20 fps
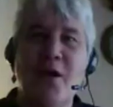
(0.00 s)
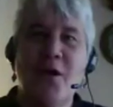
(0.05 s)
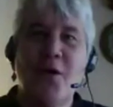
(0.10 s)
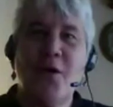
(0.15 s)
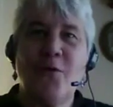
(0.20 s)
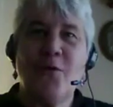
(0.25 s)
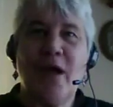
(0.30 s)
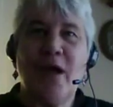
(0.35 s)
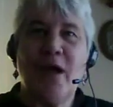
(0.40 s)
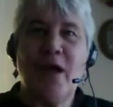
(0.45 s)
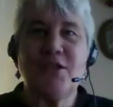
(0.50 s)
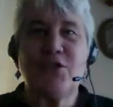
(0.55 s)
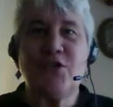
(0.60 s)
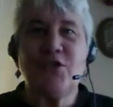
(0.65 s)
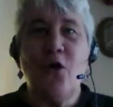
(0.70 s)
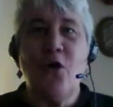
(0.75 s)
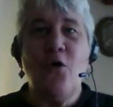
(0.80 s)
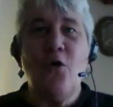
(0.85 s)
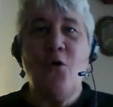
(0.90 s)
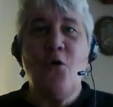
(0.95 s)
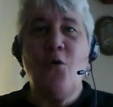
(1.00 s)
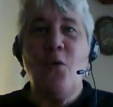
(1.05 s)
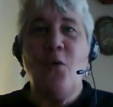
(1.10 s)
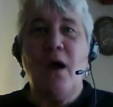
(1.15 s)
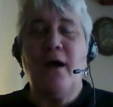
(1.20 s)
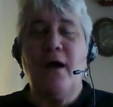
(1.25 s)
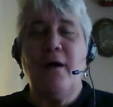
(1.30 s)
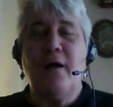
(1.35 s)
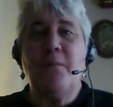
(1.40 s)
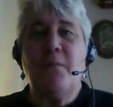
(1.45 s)
Right.
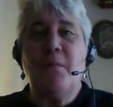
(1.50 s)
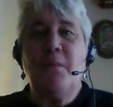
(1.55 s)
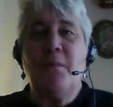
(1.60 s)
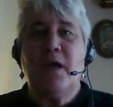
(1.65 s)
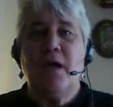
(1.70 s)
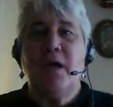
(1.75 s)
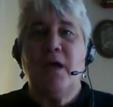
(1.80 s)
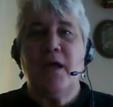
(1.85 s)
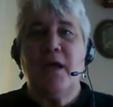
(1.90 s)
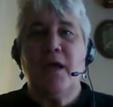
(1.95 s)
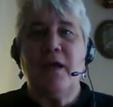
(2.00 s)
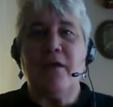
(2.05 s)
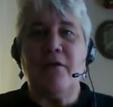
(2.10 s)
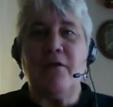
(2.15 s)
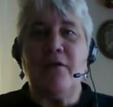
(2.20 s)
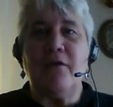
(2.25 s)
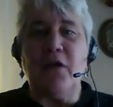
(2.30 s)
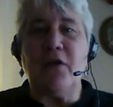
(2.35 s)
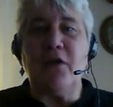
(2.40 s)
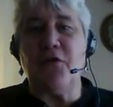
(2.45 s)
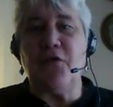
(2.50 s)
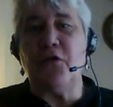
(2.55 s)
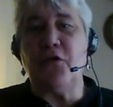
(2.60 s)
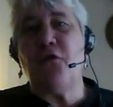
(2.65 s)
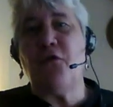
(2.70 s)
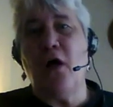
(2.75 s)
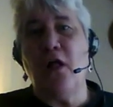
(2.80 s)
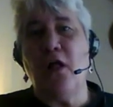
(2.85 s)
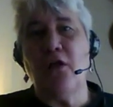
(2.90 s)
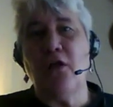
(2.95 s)
So if you
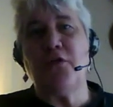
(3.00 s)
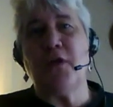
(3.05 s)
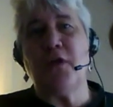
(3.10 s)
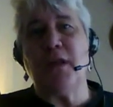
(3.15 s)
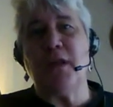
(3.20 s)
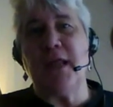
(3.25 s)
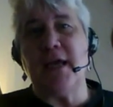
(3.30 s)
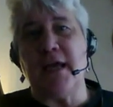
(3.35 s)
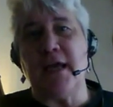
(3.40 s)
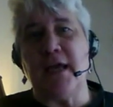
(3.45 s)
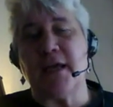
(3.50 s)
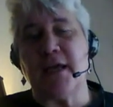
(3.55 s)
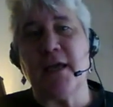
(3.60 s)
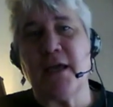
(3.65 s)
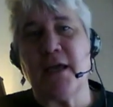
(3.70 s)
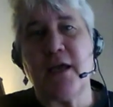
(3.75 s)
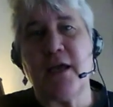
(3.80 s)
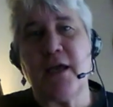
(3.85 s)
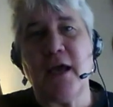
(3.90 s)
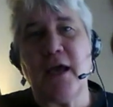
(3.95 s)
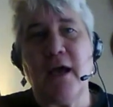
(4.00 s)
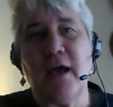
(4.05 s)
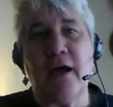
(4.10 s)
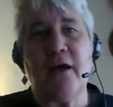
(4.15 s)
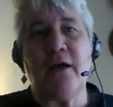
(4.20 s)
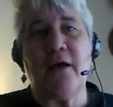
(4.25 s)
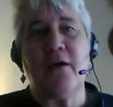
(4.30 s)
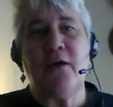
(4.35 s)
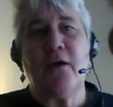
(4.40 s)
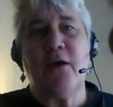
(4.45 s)
follow the link,
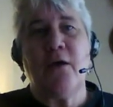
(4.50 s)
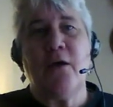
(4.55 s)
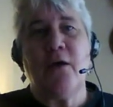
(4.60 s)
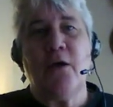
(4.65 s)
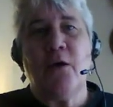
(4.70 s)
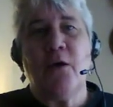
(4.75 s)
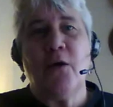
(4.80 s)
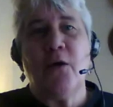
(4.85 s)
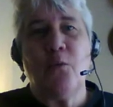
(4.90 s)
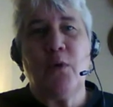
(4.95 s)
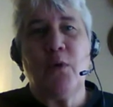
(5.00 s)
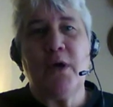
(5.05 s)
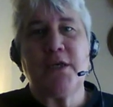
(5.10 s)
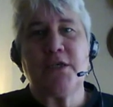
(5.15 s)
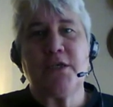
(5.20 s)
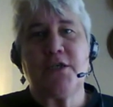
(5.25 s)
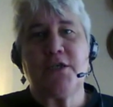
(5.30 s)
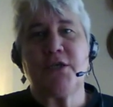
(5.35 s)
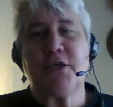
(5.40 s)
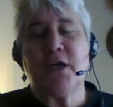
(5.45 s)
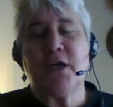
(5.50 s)
which